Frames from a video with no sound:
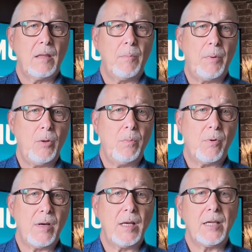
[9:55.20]
The
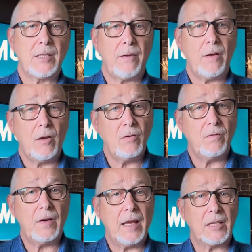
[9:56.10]
blueprint, as I've
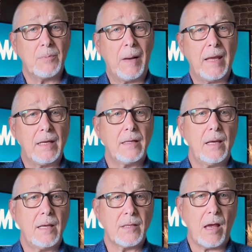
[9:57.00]
hopefully explained,
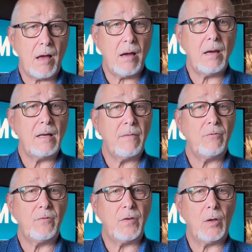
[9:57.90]
is a
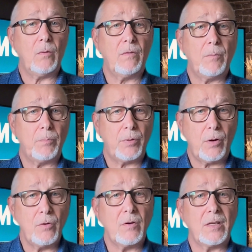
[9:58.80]
high-level view of the
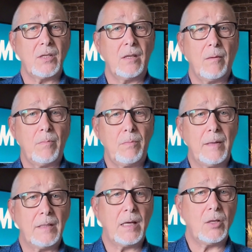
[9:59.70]
progress of the
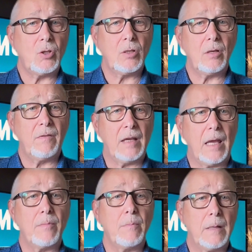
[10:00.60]
implementation of a
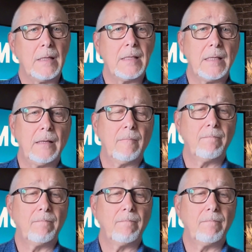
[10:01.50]
capability.